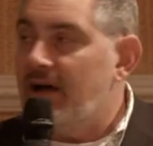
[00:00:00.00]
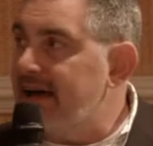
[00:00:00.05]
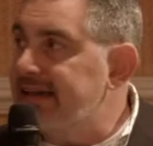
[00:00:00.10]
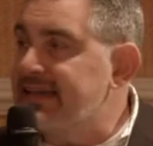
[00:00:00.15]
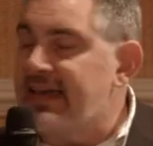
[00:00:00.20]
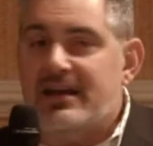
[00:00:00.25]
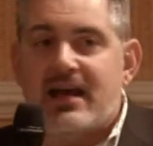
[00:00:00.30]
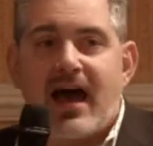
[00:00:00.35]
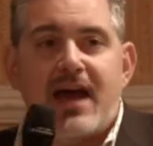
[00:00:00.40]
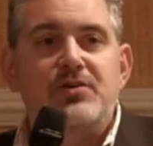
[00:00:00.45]

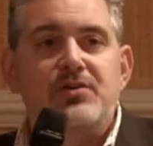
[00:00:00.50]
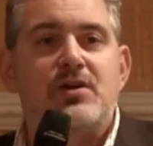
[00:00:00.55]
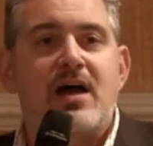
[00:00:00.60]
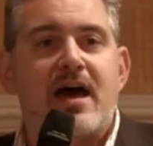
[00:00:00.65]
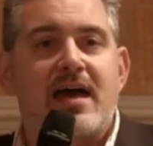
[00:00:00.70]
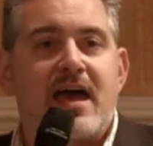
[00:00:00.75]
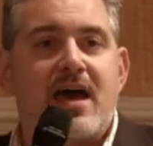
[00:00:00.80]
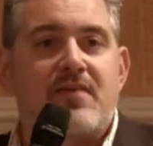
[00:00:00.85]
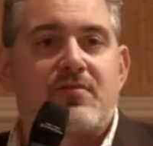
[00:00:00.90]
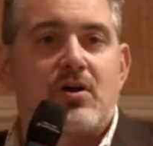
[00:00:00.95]
again, I do
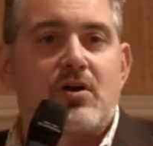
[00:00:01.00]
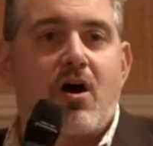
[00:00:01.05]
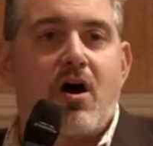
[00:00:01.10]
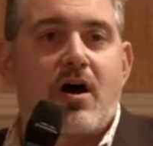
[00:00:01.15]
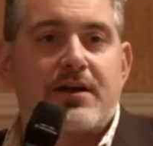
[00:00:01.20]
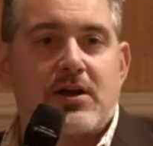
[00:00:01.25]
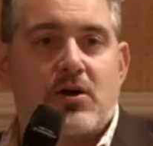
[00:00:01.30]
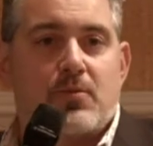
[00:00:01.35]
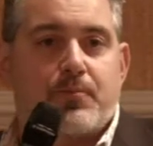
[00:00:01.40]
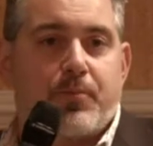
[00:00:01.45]
not have an
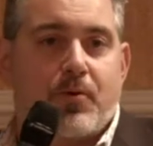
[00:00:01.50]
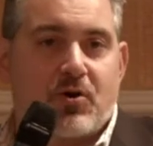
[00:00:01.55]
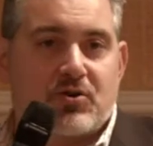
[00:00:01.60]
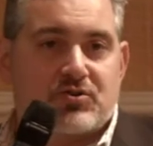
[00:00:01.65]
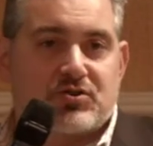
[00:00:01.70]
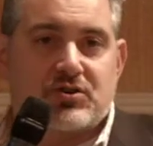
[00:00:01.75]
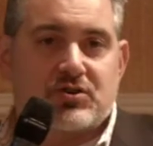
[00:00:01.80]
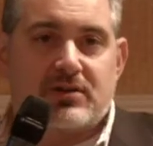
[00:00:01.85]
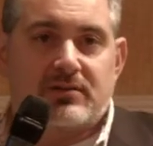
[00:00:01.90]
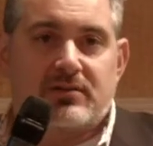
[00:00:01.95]
audio
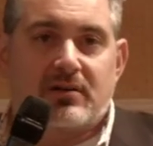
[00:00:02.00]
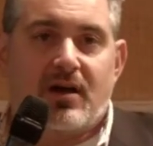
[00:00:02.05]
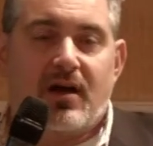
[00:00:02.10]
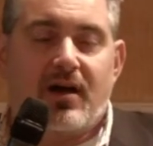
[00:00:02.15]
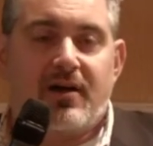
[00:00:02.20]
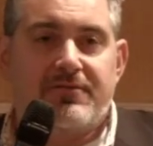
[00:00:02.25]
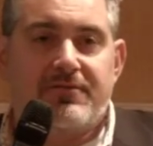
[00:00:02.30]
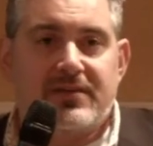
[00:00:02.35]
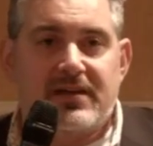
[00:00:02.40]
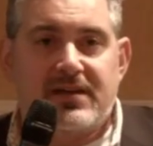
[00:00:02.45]
portion
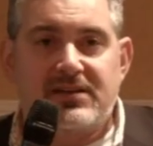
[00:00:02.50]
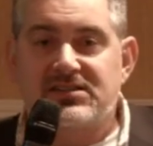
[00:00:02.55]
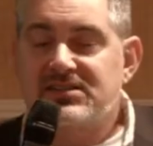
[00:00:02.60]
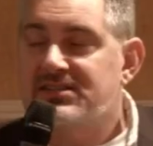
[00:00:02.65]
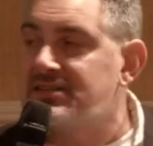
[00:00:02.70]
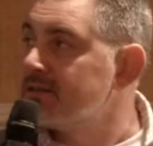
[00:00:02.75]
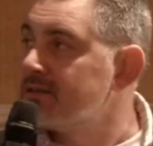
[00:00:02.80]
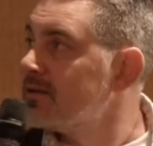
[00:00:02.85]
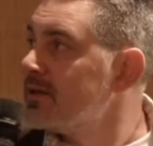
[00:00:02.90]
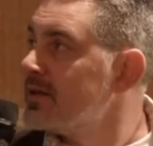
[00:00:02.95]
of
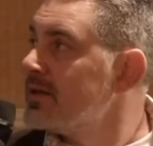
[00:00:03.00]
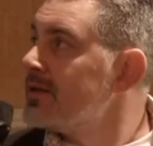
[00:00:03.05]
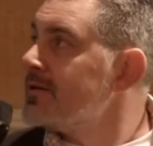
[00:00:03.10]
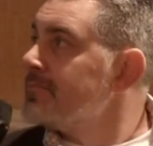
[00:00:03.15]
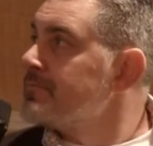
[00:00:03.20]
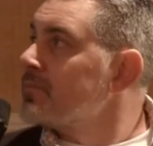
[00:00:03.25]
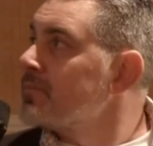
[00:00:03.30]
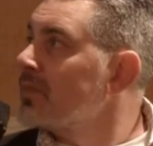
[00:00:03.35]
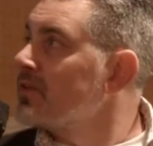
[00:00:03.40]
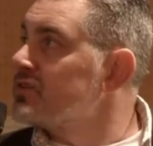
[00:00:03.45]
this,
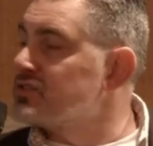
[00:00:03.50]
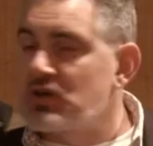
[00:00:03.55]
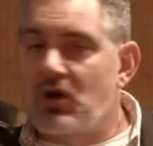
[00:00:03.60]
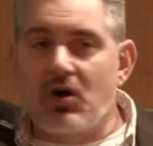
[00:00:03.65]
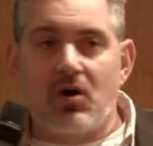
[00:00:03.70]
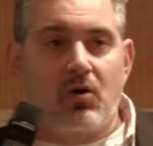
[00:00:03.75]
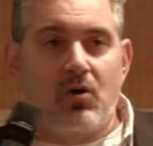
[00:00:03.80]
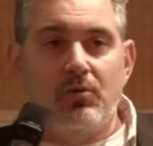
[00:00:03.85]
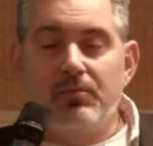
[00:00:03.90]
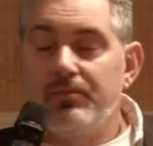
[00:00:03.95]

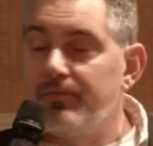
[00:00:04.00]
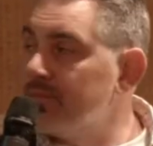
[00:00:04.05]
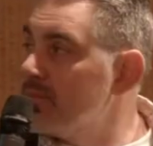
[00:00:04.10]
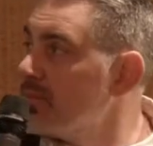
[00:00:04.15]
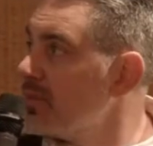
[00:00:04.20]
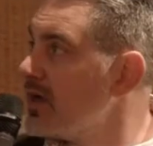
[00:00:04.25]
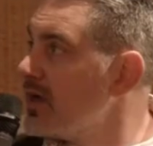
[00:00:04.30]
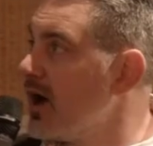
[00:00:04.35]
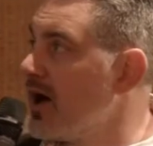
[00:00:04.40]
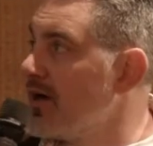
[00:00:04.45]
so
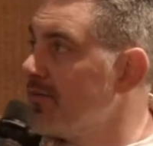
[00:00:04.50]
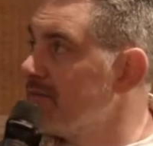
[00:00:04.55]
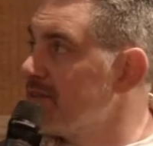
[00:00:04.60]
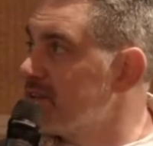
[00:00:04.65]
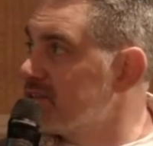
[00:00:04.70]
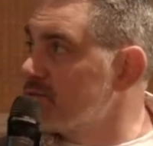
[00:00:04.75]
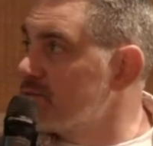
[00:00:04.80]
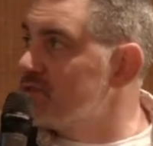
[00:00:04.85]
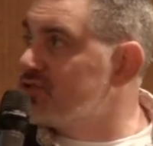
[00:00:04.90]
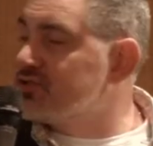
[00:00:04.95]
uh,
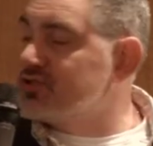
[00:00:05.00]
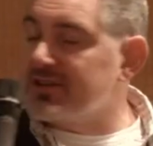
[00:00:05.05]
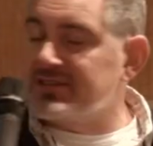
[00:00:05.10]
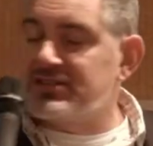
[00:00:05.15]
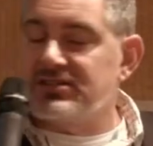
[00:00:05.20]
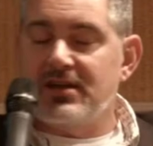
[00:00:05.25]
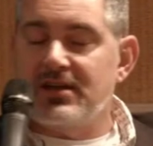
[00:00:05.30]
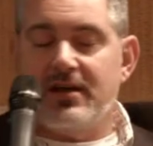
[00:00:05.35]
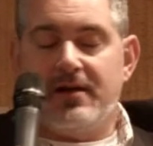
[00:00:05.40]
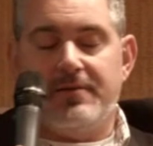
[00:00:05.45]
this was
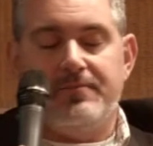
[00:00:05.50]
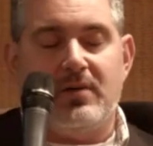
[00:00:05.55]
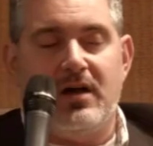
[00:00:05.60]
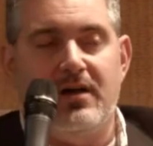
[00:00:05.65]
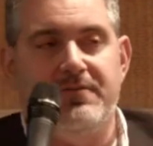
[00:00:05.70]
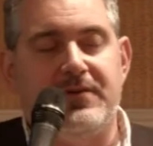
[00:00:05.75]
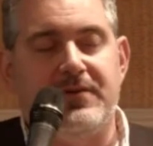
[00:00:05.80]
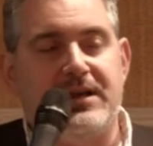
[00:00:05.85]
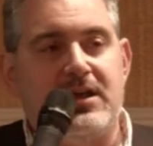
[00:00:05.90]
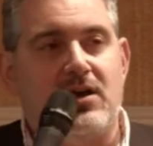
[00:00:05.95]
just a,
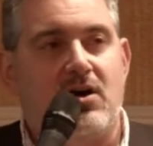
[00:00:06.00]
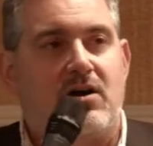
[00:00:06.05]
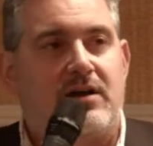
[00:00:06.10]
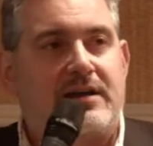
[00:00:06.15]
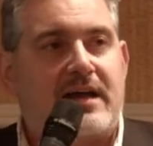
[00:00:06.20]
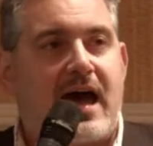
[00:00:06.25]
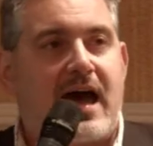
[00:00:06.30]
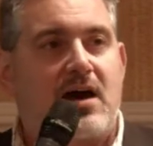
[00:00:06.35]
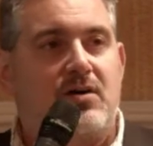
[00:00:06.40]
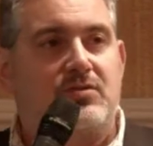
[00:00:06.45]
a, video on
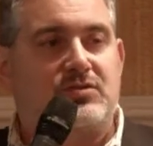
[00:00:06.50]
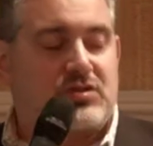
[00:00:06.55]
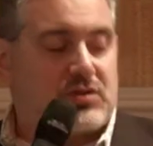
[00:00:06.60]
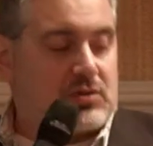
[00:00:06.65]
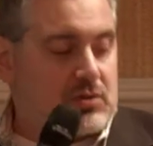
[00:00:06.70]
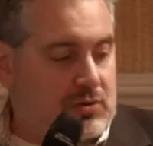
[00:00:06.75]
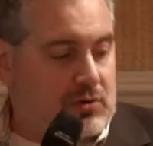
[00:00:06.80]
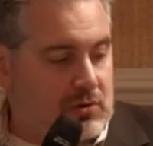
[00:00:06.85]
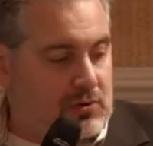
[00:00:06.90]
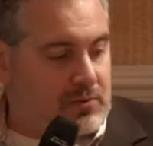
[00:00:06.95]
how
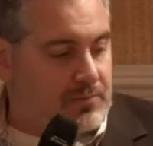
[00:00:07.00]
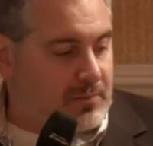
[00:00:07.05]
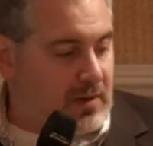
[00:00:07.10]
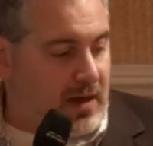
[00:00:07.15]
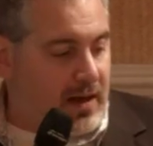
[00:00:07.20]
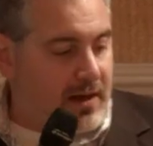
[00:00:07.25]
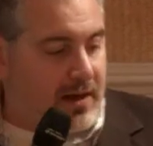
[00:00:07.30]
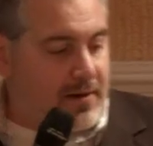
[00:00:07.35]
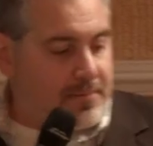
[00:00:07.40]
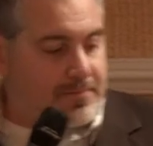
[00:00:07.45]
to
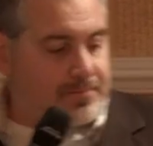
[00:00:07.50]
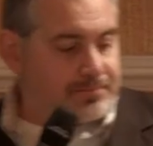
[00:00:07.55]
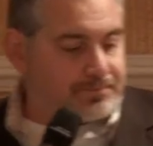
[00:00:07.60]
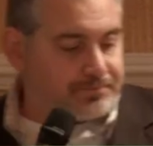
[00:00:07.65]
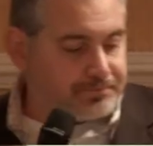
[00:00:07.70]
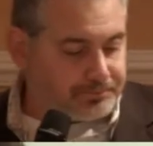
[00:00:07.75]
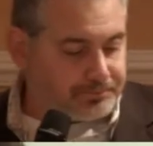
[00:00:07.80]
um,